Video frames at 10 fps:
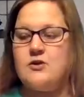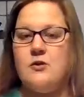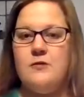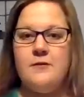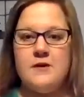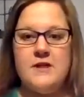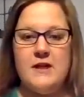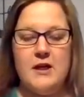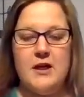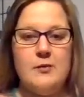So first
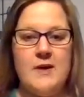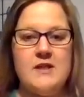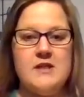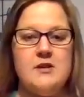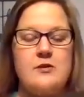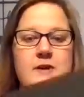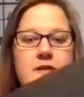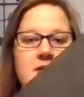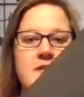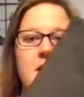thing you're going to want to do
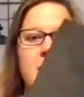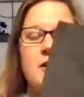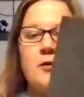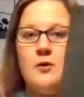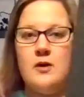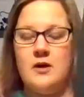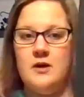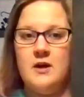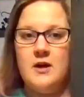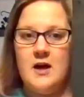is take
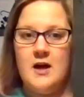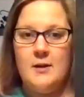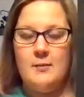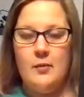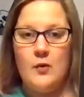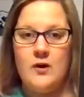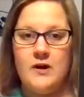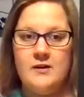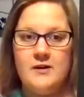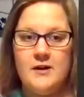your
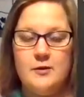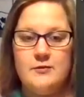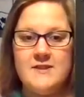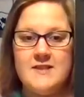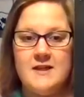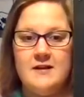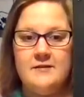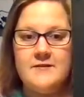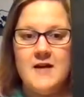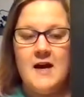board that you
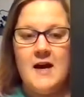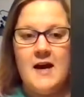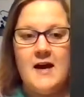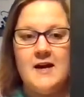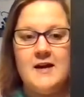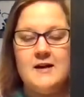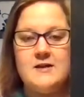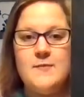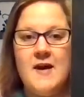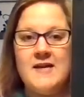received
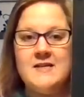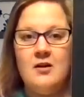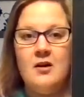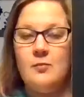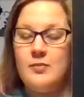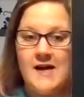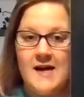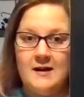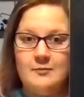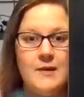and paint it all
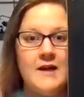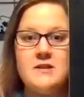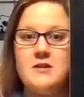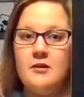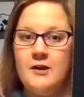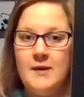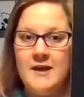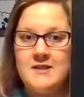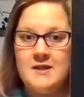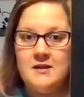black. Mine is already
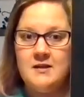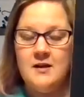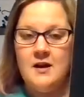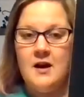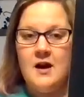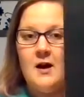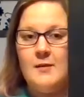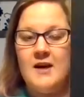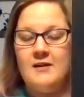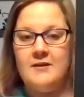painted
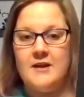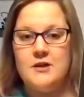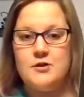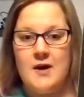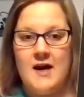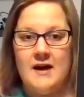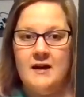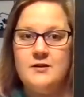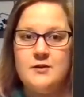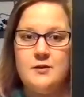and I've let it
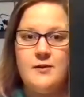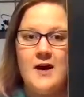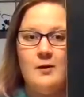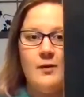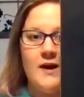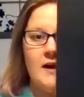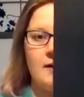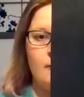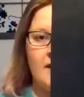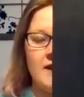dry so that
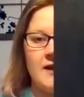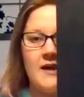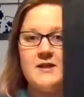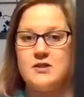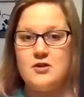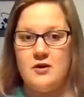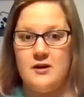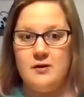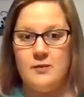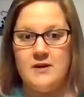way we can get
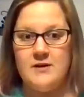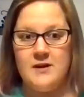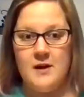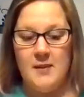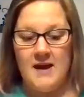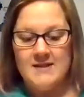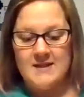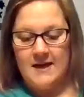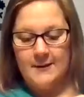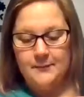started with
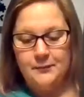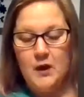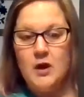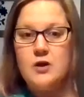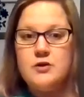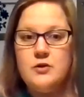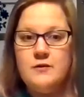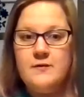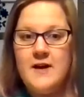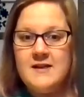painting.
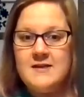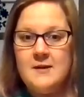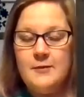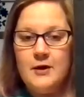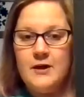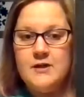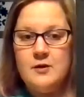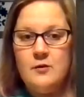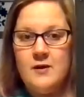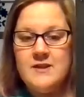So the next step you're going
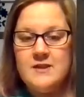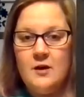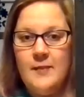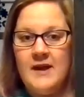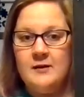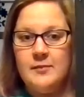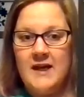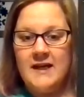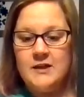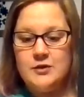to do once it's all painted
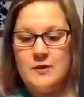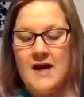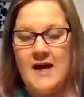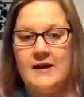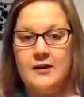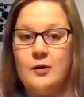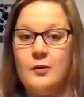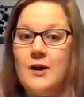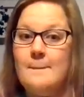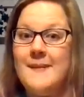black and dried, you're going
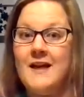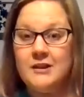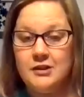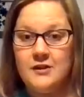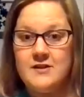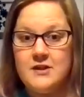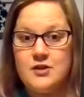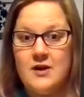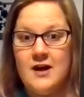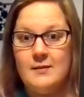to want to make sure this
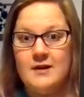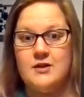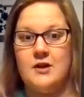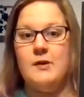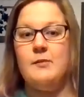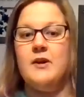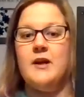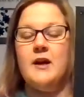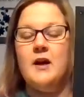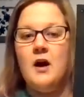is dry because you're going to be
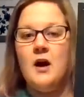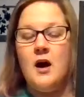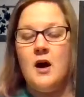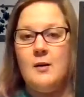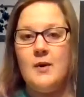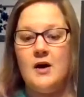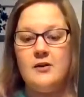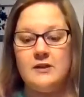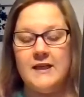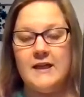putting
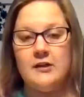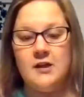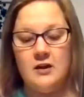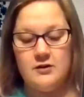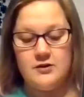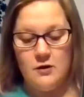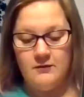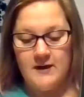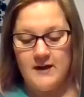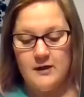other lighter colors
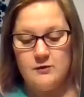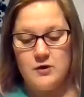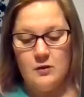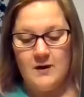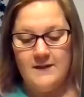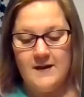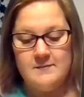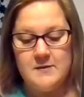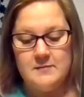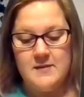over it. You don't want
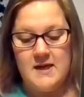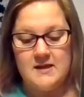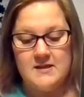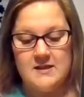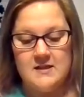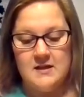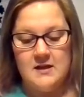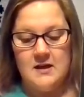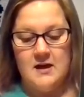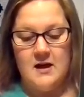them to mix.
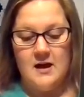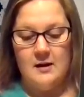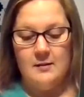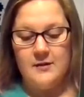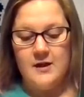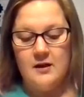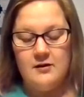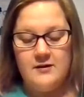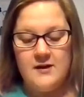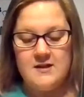The
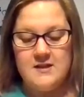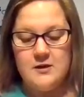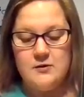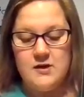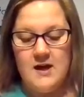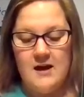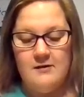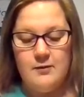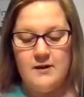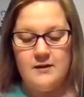other things that you should
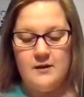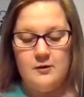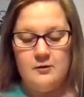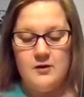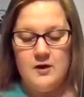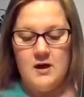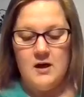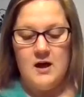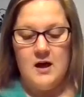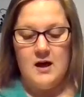have with you
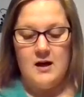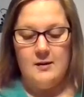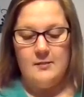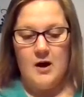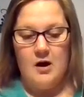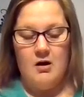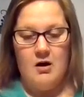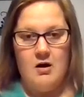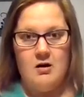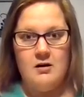
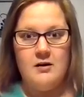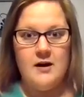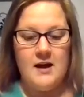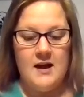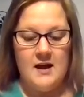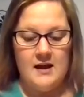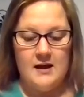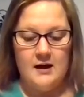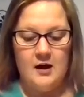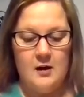are
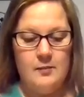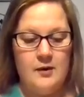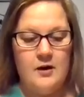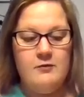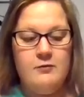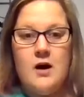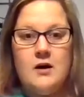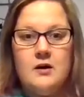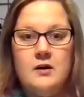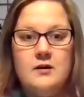a cup of
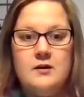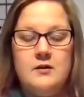water,